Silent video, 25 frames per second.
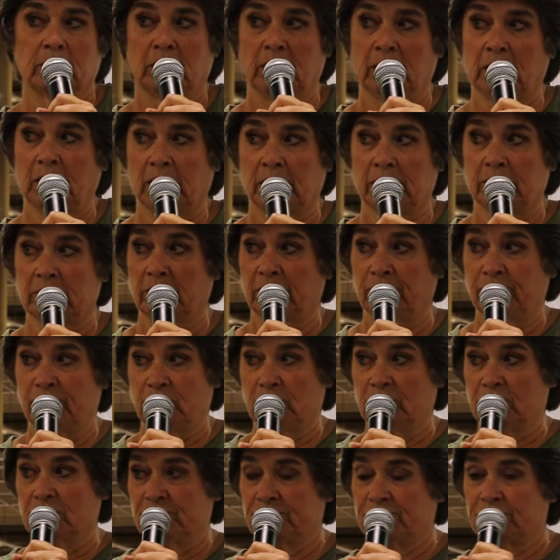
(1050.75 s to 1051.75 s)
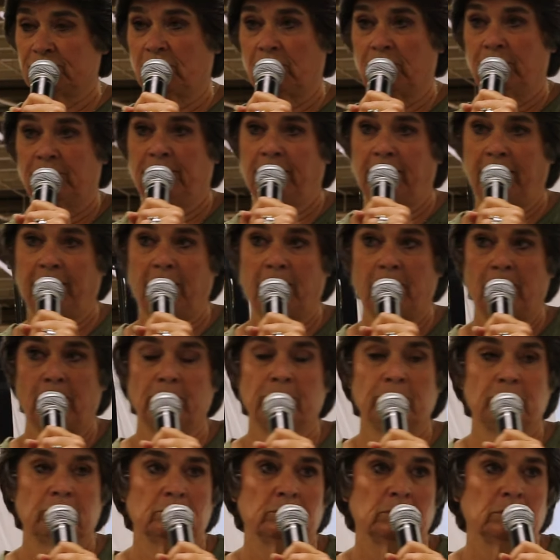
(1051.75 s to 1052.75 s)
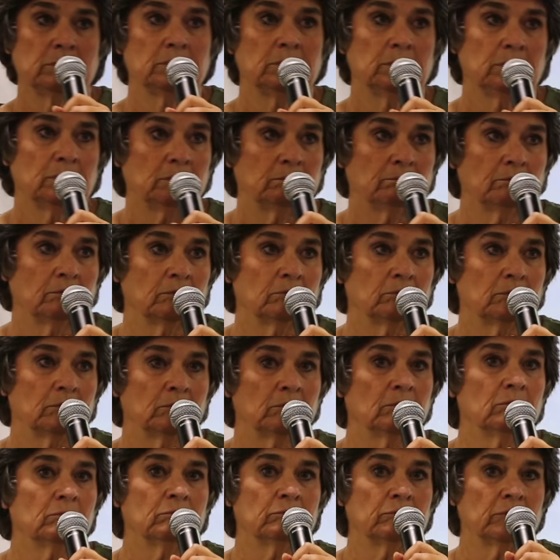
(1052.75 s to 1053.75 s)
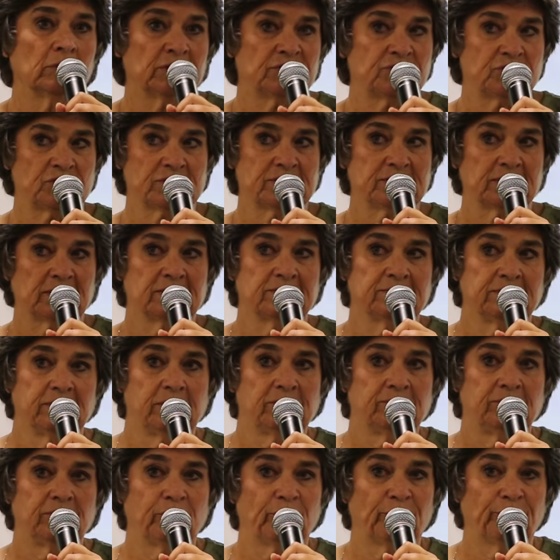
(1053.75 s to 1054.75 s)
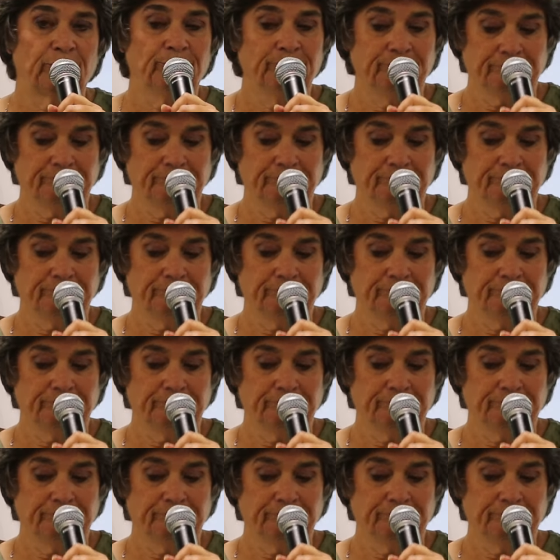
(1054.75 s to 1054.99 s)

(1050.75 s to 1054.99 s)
and if you can start now, it just gets easier.